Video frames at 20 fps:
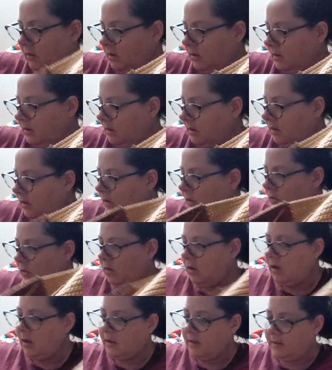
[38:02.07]
Just
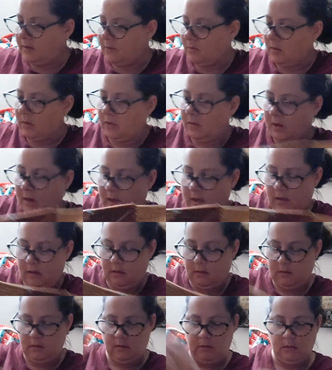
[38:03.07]
don't claw this one, okay?
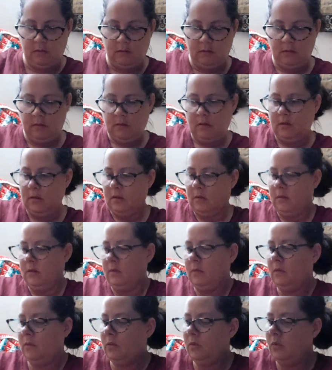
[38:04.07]

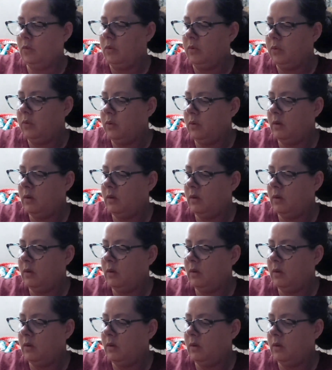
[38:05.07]
Oof.